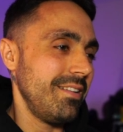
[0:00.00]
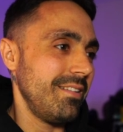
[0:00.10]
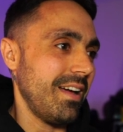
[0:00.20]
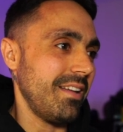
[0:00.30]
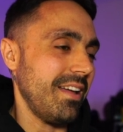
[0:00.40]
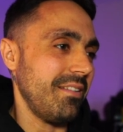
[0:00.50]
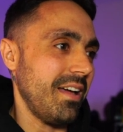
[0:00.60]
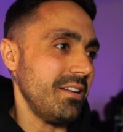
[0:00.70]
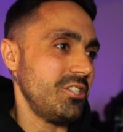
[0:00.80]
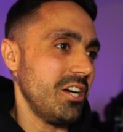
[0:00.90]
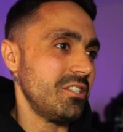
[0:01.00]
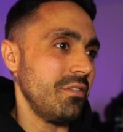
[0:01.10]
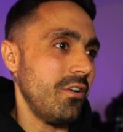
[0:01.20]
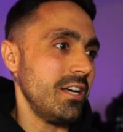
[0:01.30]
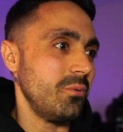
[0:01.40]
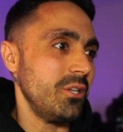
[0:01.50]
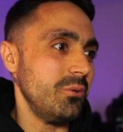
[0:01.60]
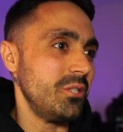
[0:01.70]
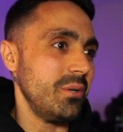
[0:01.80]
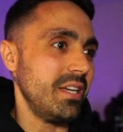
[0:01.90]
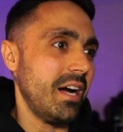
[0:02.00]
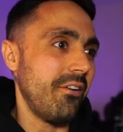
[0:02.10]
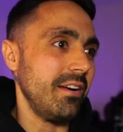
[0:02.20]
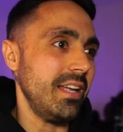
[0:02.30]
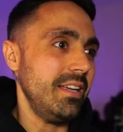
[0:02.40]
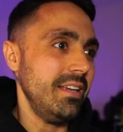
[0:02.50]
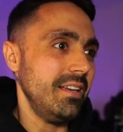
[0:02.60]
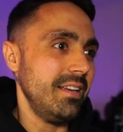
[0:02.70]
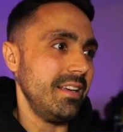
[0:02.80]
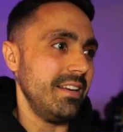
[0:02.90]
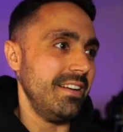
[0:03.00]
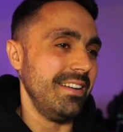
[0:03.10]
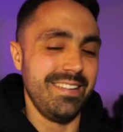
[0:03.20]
That that that justifies what you were doing currently. You know,